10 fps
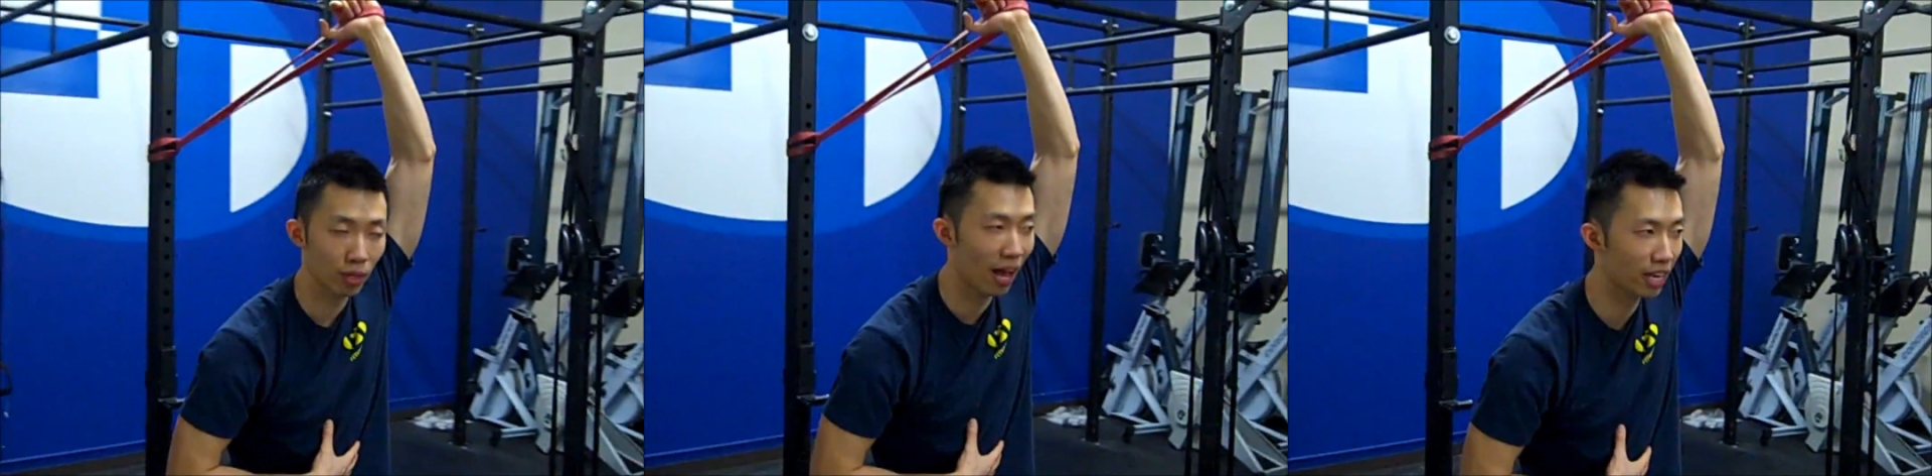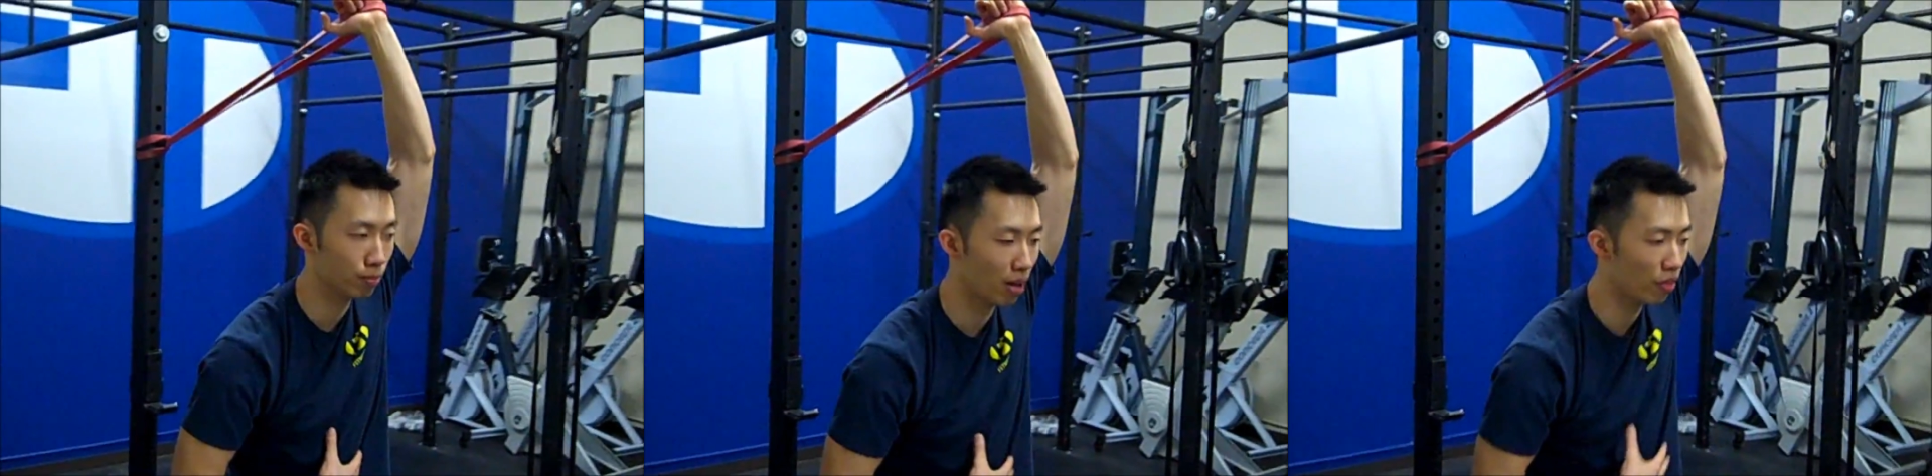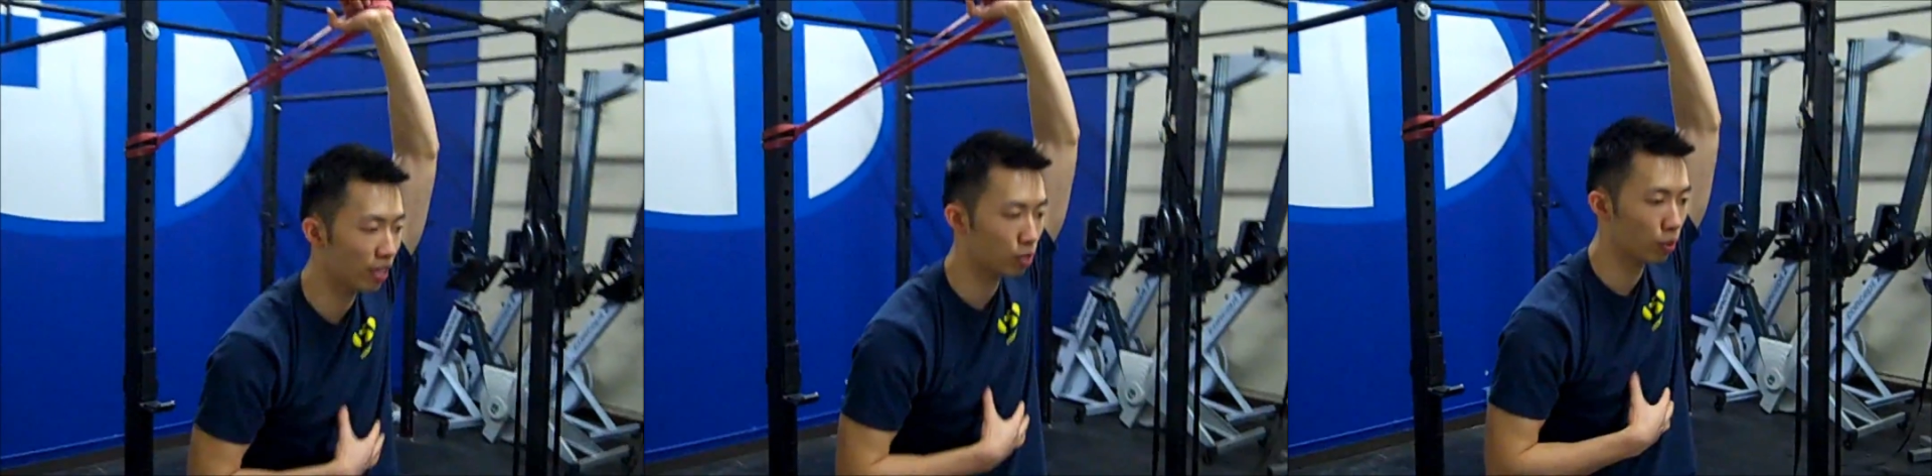relax
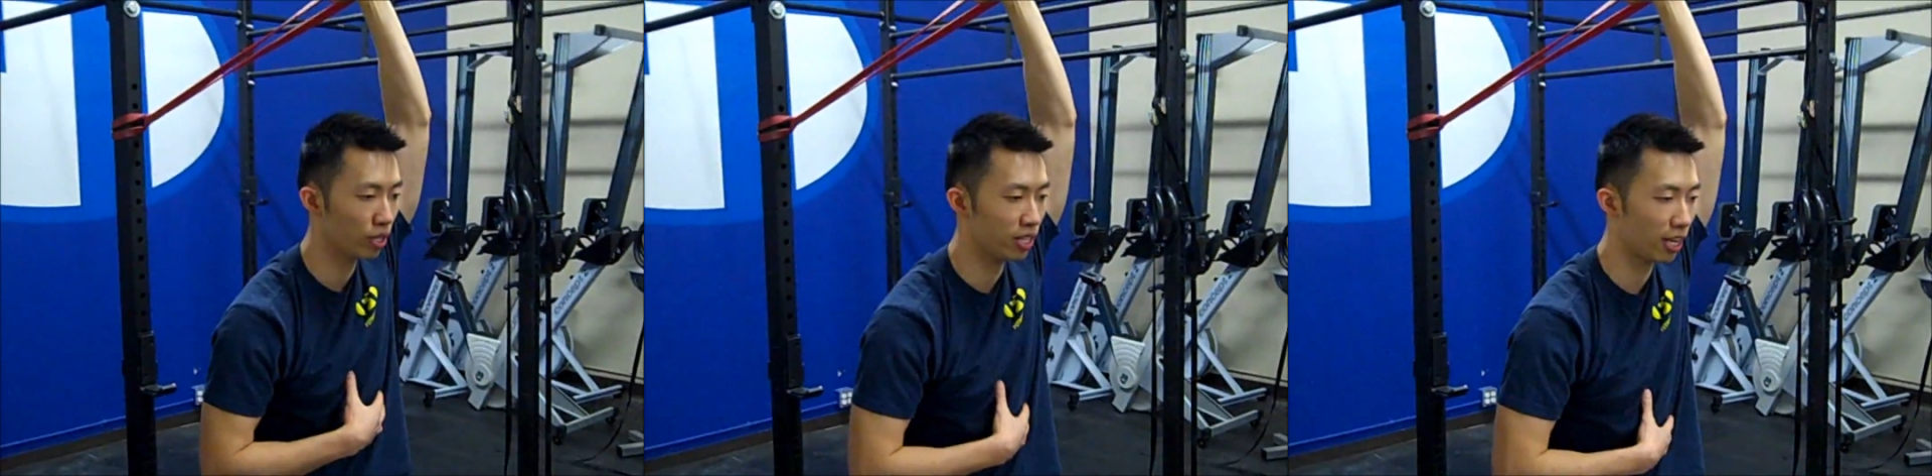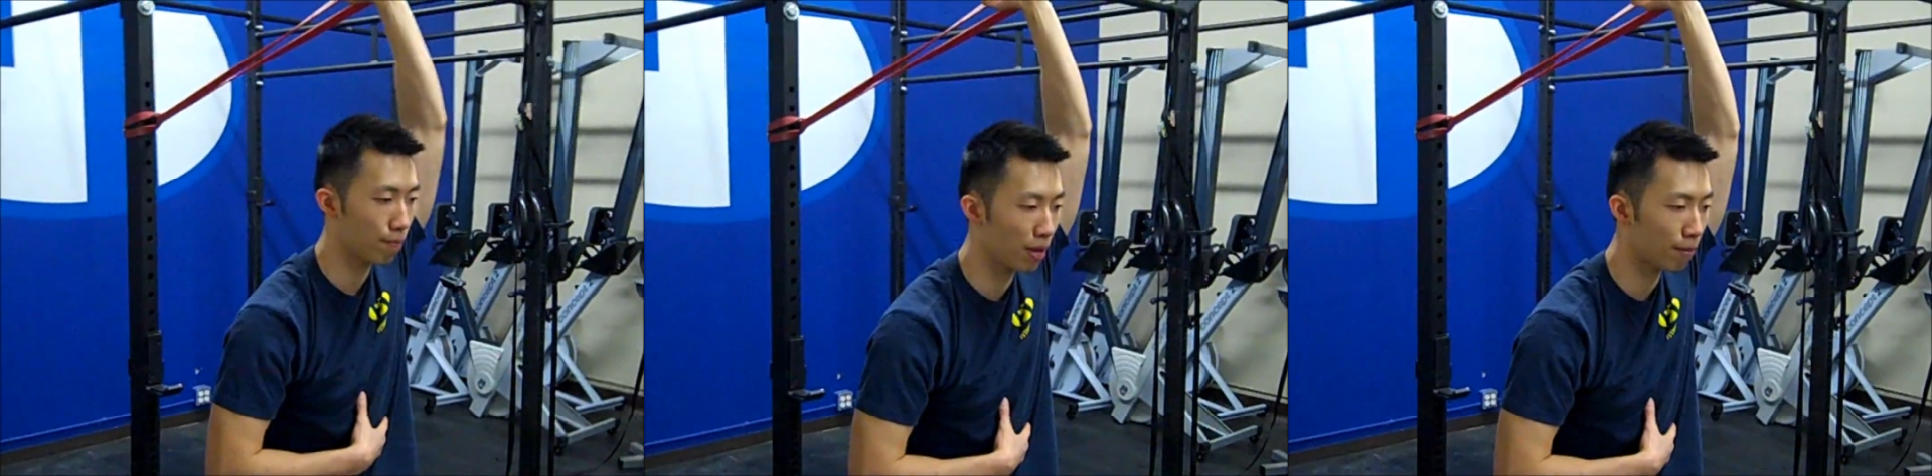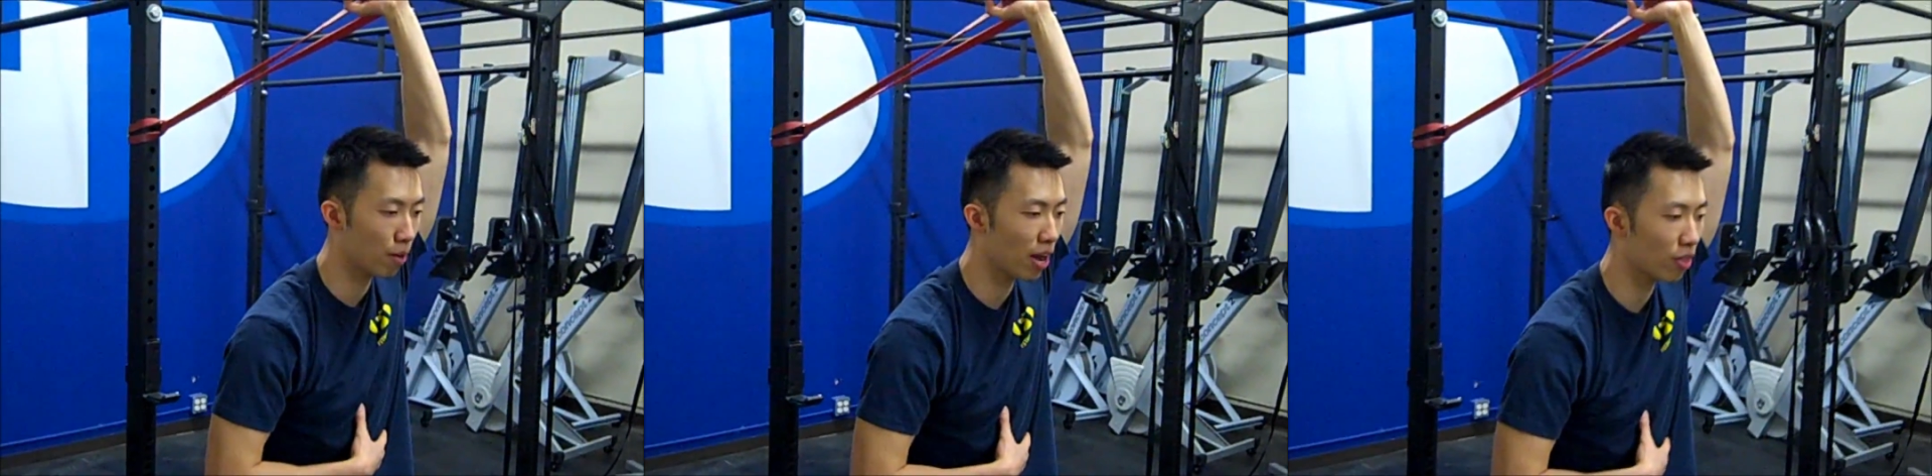methods where you take a
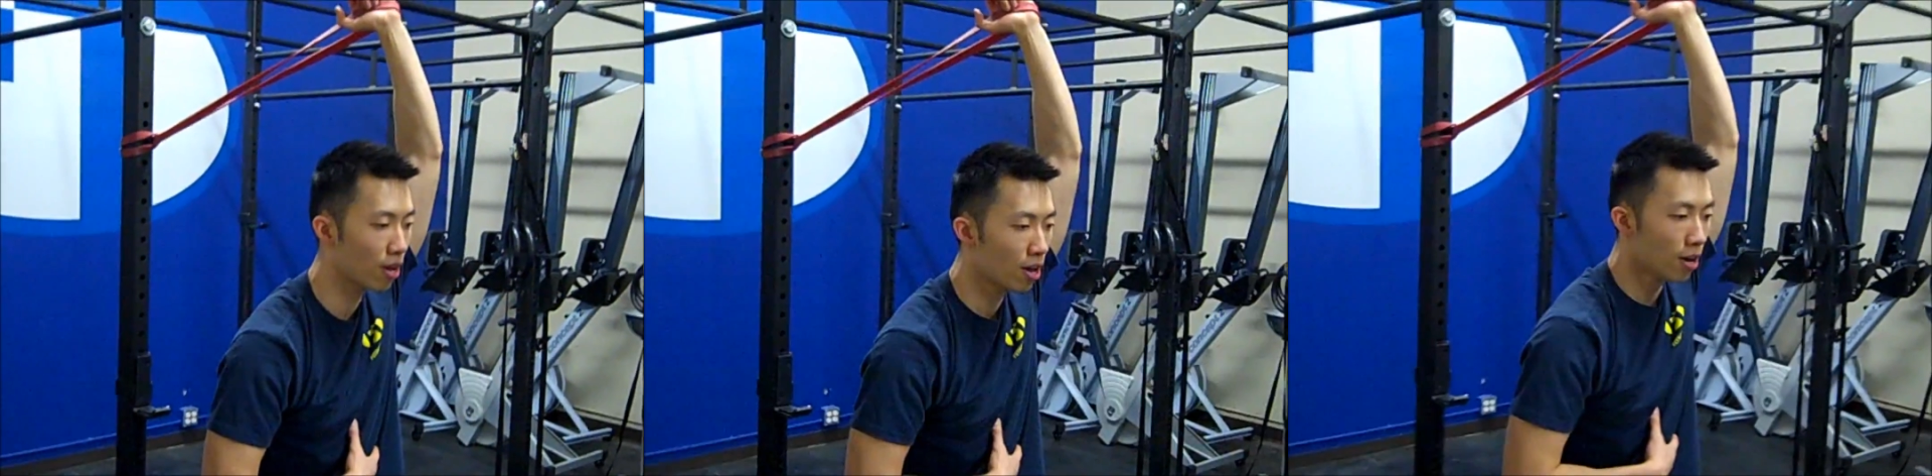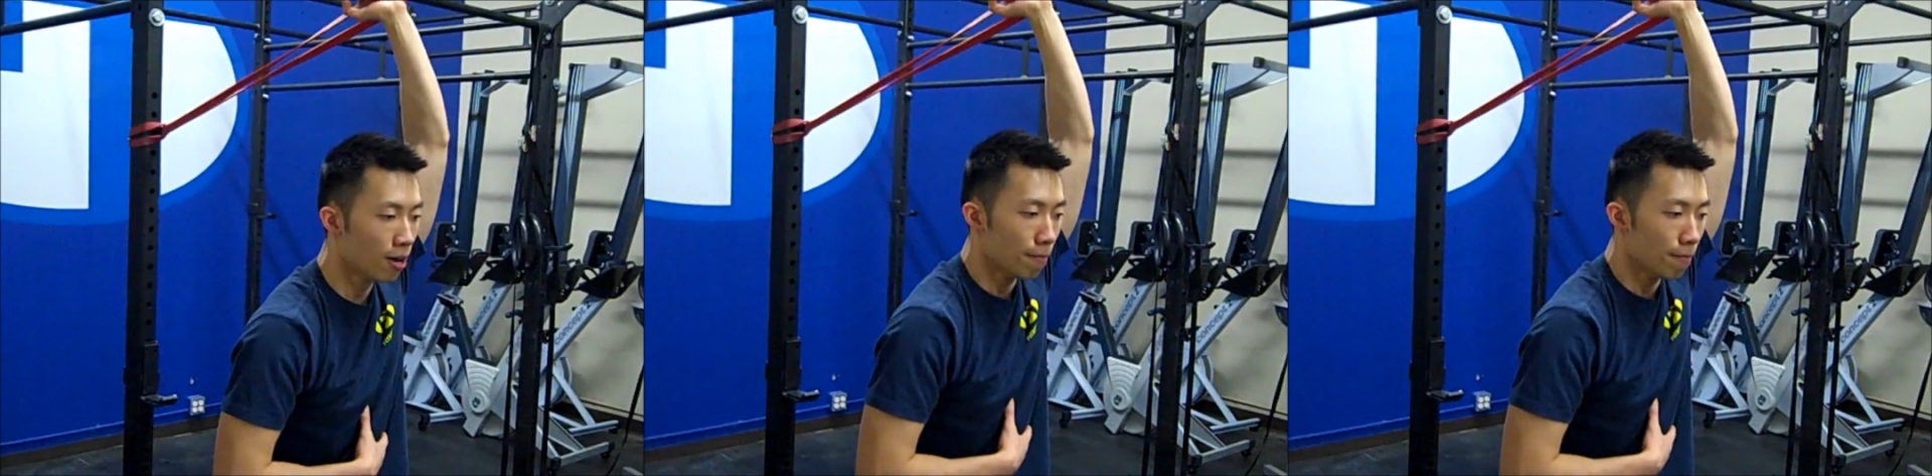big breath